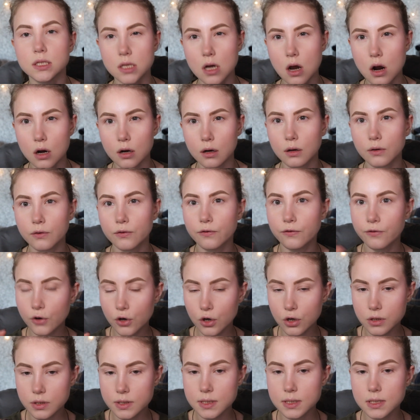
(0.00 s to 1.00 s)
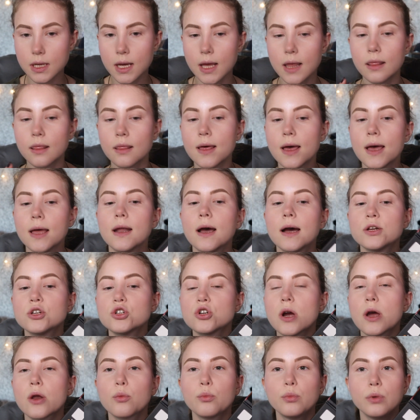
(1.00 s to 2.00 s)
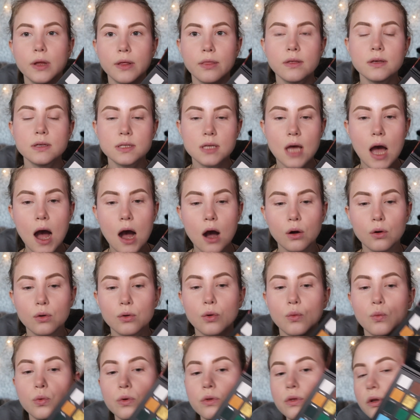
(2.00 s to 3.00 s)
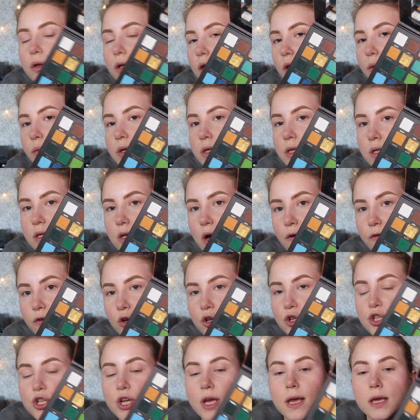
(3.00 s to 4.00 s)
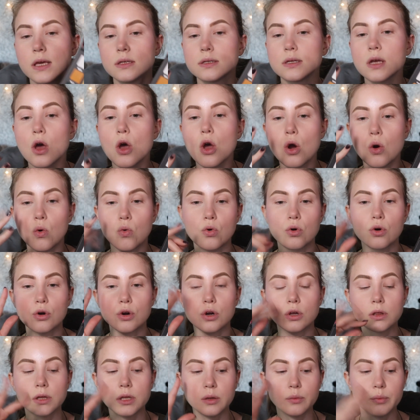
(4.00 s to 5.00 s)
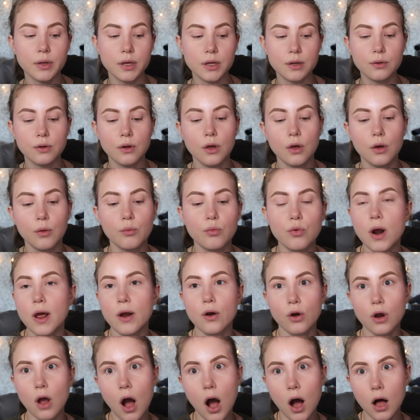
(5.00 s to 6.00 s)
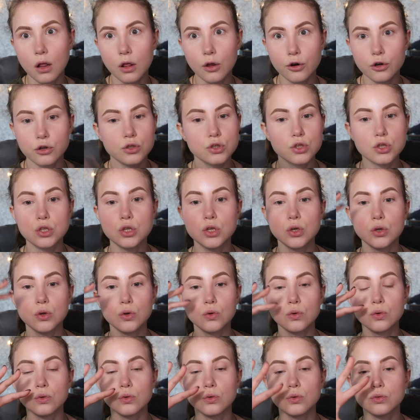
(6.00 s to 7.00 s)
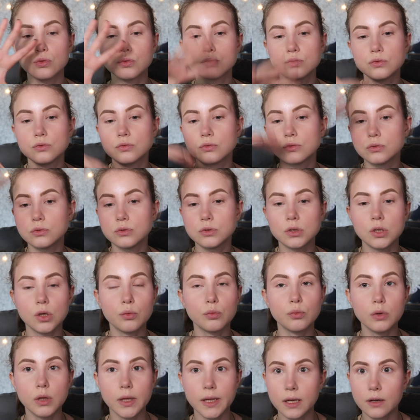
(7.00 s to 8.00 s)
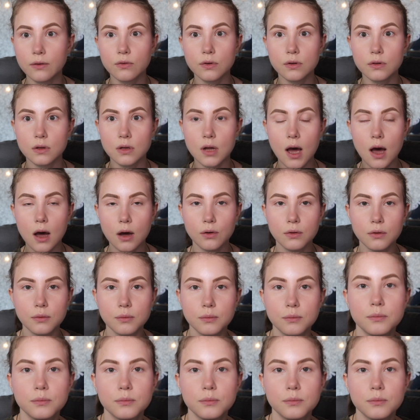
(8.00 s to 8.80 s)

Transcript: dark first, and then I try to blend this out with a little bit softer shades or a little bit brighter colors to, you know, blend everything out.